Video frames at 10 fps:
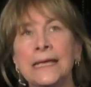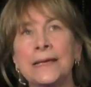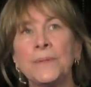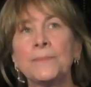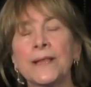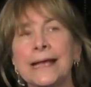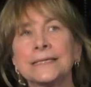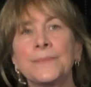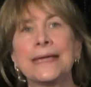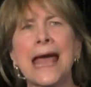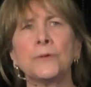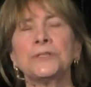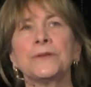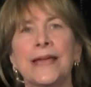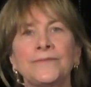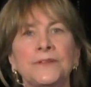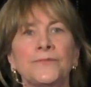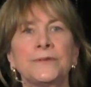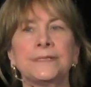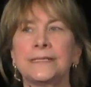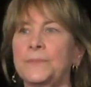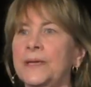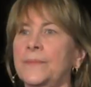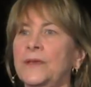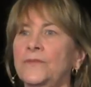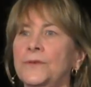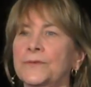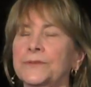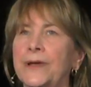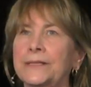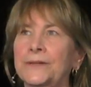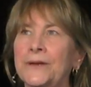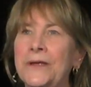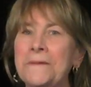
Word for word: People ask me, how is your life different since becoming a funeral director?